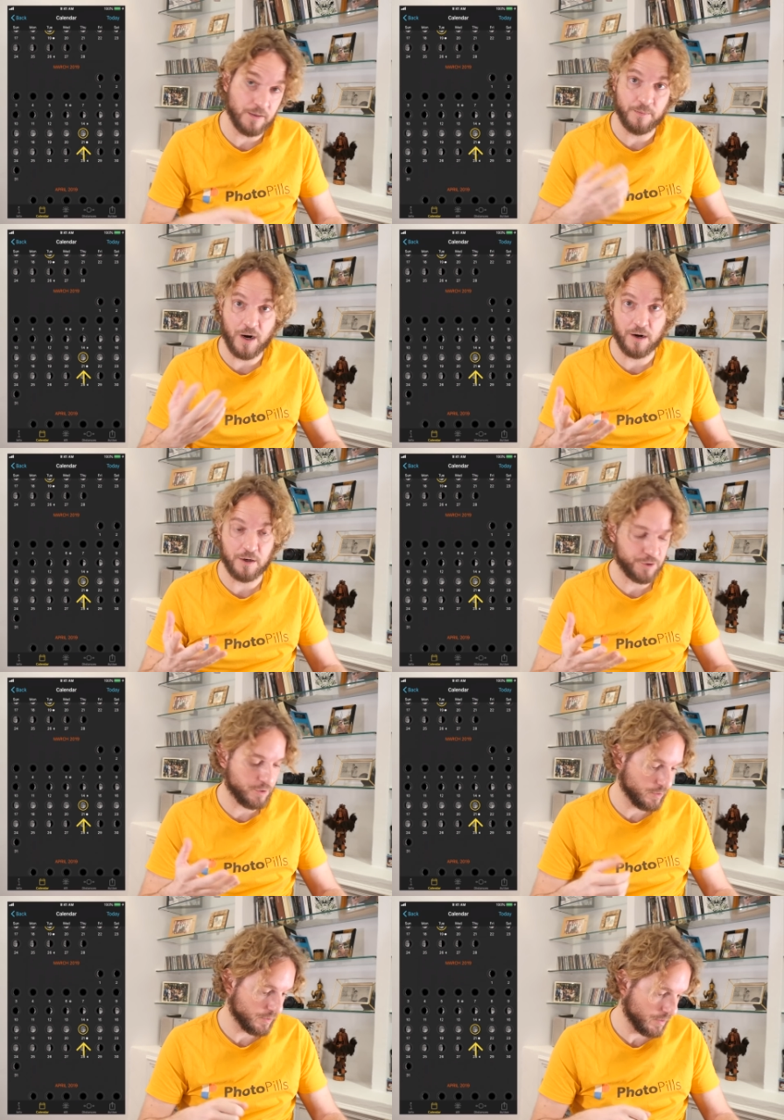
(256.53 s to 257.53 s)
March,
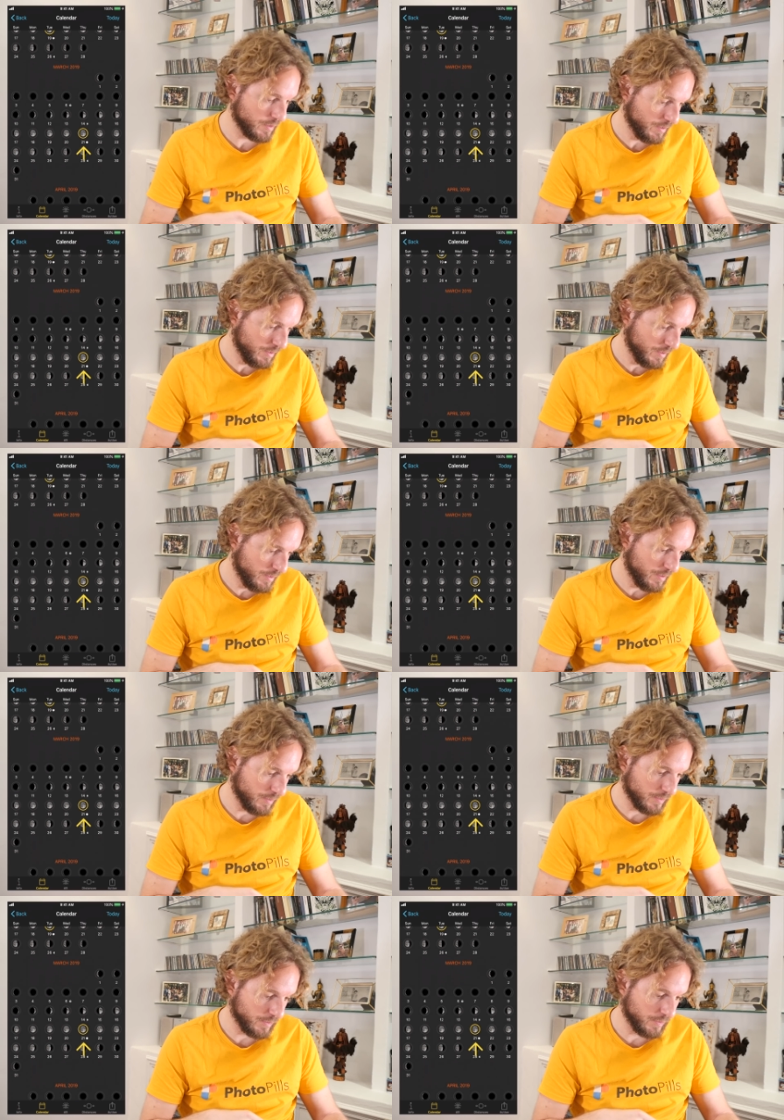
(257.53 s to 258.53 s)
in
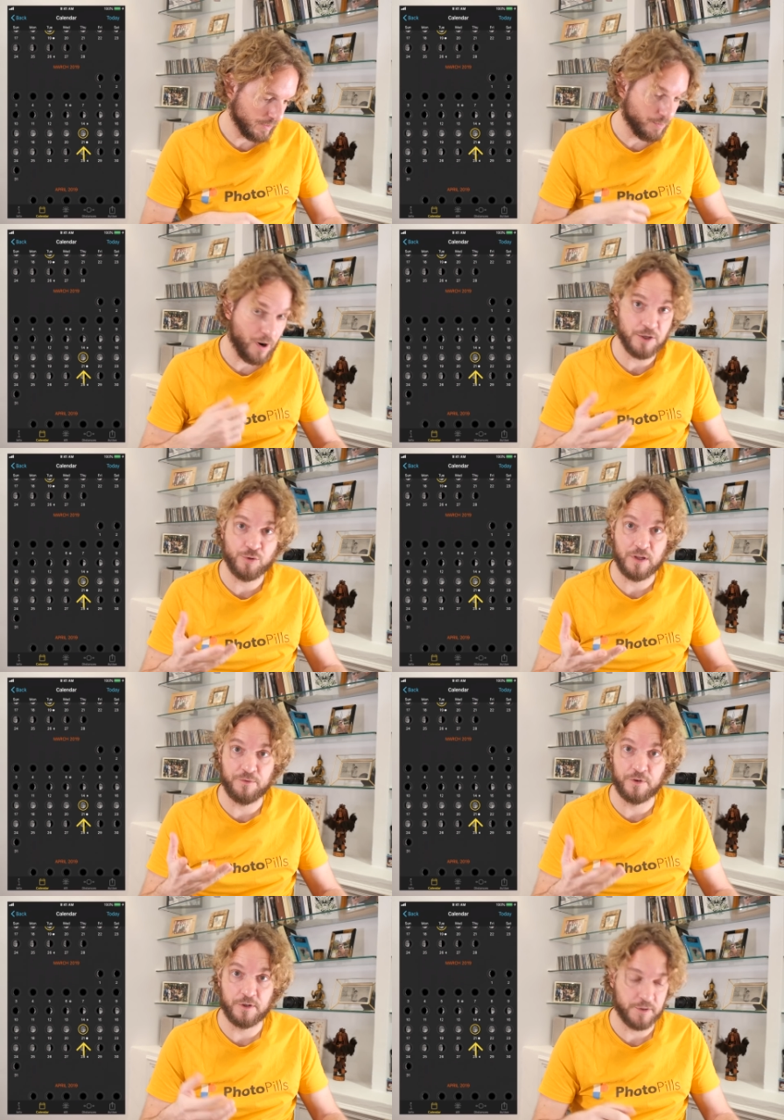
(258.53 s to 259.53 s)
uh, March
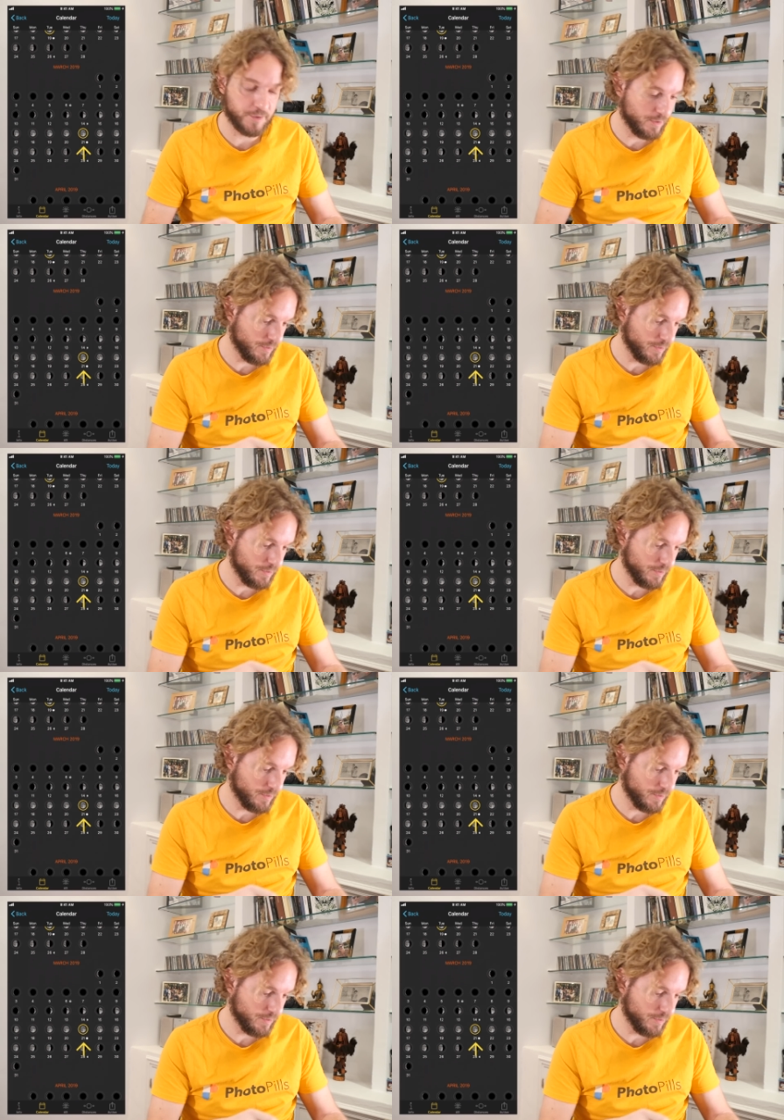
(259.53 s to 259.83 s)
twenty-first,